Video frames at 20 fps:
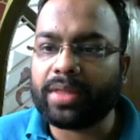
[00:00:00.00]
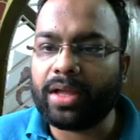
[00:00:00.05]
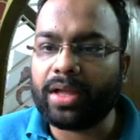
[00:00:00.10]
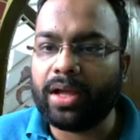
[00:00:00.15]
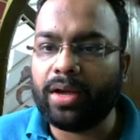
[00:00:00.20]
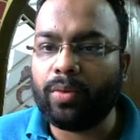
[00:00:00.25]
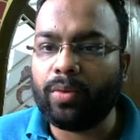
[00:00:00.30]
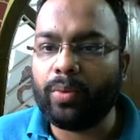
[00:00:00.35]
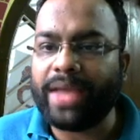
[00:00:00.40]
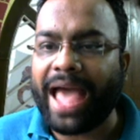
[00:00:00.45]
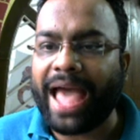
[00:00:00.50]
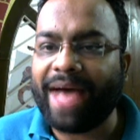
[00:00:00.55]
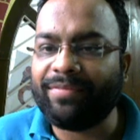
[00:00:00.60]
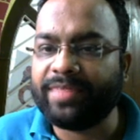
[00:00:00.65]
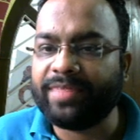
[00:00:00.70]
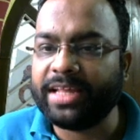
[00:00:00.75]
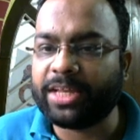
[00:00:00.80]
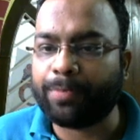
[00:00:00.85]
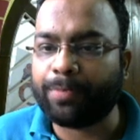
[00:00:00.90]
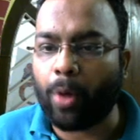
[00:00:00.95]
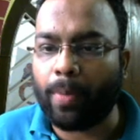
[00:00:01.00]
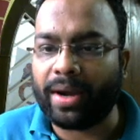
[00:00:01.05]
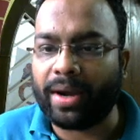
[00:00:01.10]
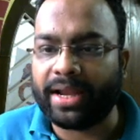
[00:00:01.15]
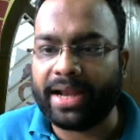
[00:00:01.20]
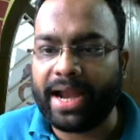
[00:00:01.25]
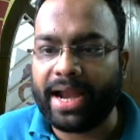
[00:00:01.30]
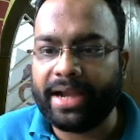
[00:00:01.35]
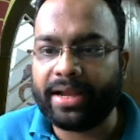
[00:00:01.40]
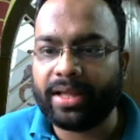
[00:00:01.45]
we have this property,
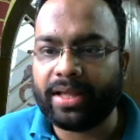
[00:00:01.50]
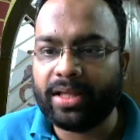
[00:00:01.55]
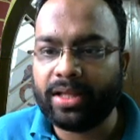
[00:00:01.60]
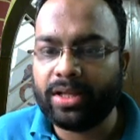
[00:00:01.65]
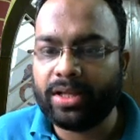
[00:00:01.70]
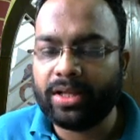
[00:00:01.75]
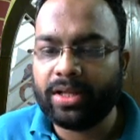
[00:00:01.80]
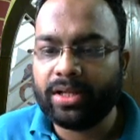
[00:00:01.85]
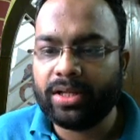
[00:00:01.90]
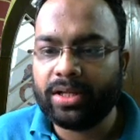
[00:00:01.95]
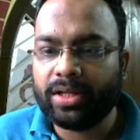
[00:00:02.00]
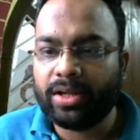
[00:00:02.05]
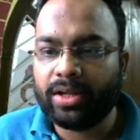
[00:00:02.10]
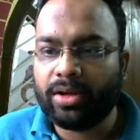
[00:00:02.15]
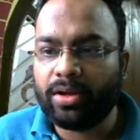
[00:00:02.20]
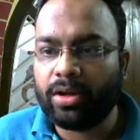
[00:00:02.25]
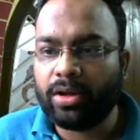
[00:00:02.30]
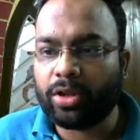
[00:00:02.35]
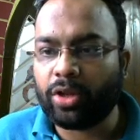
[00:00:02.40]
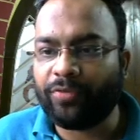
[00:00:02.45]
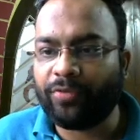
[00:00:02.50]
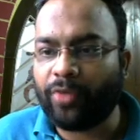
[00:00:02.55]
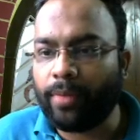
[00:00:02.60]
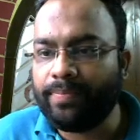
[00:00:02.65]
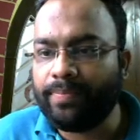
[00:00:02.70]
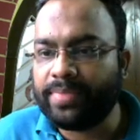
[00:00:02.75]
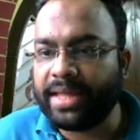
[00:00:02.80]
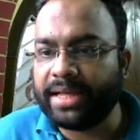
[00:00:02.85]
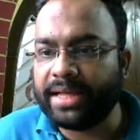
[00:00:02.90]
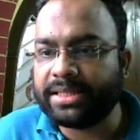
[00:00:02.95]
right? So from
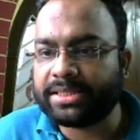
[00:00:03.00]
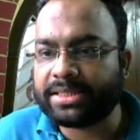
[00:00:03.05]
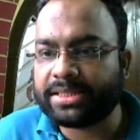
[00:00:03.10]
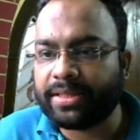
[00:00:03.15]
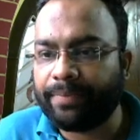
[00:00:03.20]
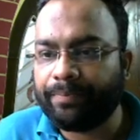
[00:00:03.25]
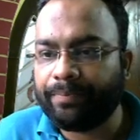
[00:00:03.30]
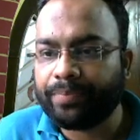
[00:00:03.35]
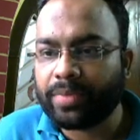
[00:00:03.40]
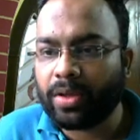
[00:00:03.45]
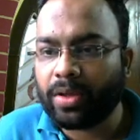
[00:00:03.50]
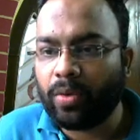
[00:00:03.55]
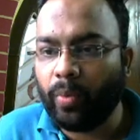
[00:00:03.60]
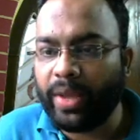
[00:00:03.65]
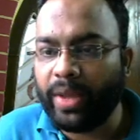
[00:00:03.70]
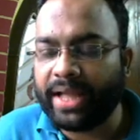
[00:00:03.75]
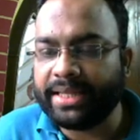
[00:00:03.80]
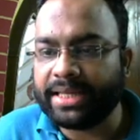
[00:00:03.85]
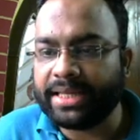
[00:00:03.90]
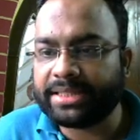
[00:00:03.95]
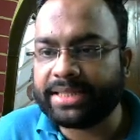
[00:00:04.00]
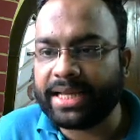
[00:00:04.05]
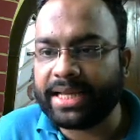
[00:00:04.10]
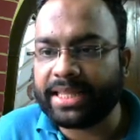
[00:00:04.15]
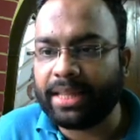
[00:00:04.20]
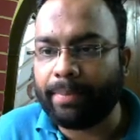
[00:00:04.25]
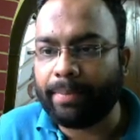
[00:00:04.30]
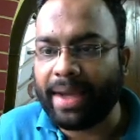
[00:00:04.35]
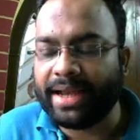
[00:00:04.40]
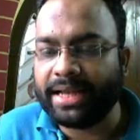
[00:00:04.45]
this, we can just take the
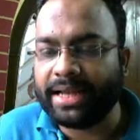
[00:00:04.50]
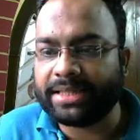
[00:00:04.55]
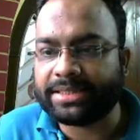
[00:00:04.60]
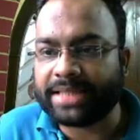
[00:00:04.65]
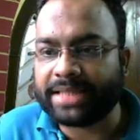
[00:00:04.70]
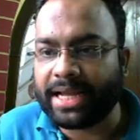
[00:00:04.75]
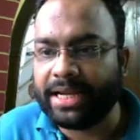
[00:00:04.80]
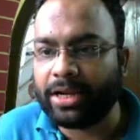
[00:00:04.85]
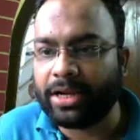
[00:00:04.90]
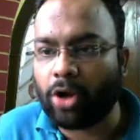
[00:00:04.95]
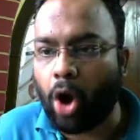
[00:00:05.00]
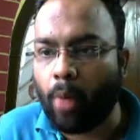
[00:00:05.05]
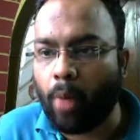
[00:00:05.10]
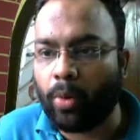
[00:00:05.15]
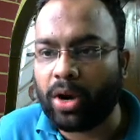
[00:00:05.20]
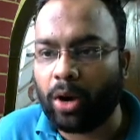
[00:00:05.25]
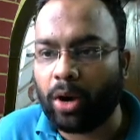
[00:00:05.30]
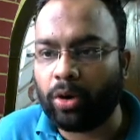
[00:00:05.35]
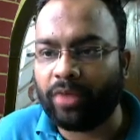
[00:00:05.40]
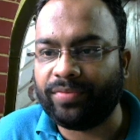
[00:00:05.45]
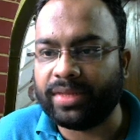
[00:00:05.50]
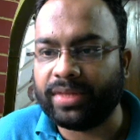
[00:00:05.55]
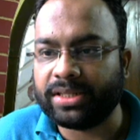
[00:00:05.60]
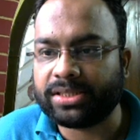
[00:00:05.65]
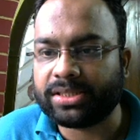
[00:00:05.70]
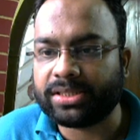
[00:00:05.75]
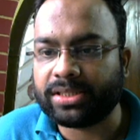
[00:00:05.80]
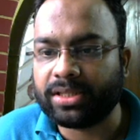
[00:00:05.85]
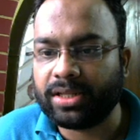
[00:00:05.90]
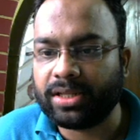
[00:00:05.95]
minus sign common out of
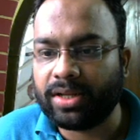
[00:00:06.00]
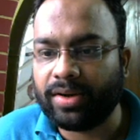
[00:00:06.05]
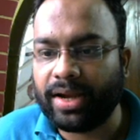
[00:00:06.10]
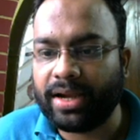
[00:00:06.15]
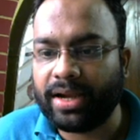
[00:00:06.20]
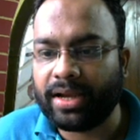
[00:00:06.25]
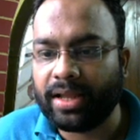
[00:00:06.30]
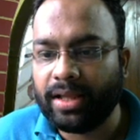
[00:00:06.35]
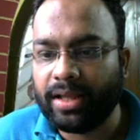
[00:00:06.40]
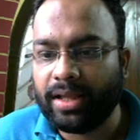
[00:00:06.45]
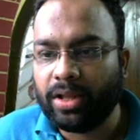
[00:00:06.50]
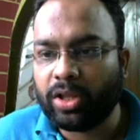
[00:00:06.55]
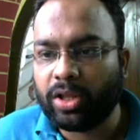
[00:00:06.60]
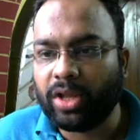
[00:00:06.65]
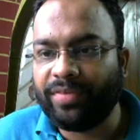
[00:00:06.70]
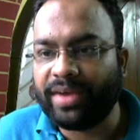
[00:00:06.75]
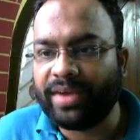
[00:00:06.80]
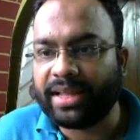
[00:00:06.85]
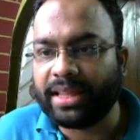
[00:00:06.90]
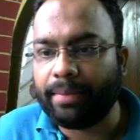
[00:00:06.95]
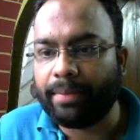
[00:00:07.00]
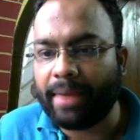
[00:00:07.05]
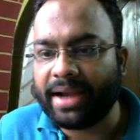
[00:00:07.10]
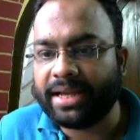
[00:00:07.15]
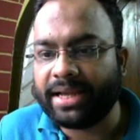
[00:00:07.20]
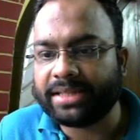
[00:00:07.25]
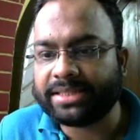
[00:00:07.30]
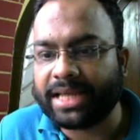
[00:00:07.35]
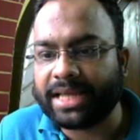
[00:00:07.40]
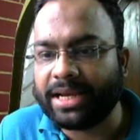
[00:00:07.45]
this, right? So if you take the
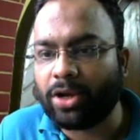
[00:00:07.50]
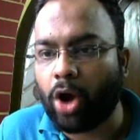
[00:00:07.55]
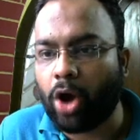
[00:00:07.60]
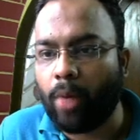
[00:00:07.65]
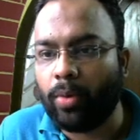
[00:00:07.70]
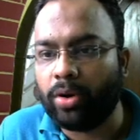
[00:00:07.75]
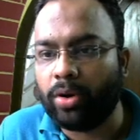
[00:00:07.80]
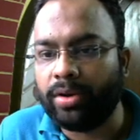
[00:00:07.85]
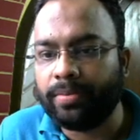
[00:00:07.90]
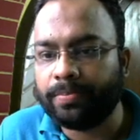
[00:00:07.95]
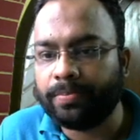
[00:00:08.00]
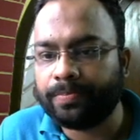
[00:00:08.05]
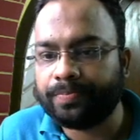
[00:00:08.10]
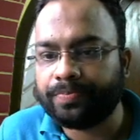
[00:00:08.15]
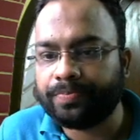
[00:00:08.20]
minus sign common,